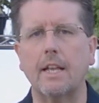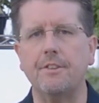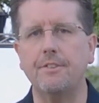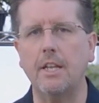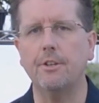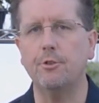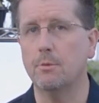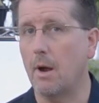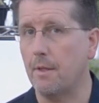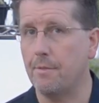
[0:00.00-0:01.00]
that's heated to
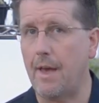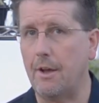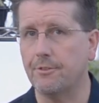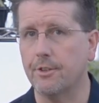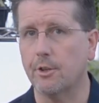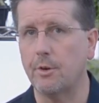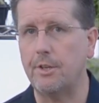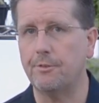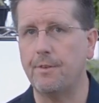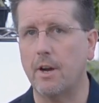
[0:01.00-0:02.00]
about 1,000
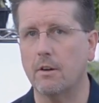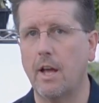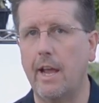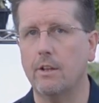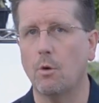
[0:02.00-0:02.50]
degrees Fahrenheit